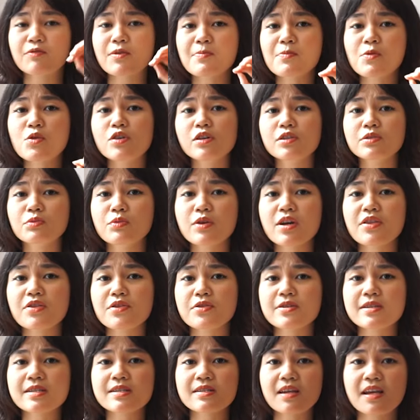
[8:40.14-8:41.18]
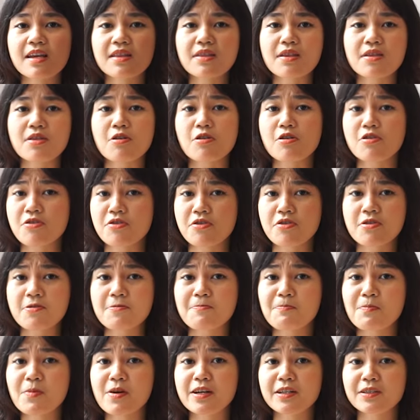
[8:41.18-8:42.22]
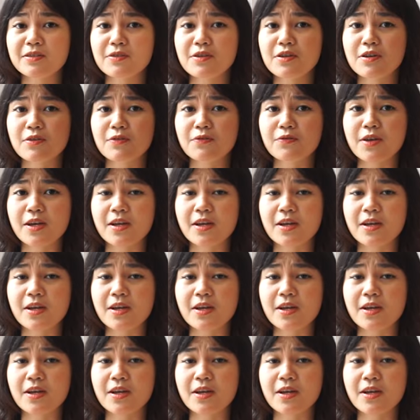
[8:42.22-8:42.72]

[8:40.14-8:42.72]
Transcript: From cold weathers in the northern part of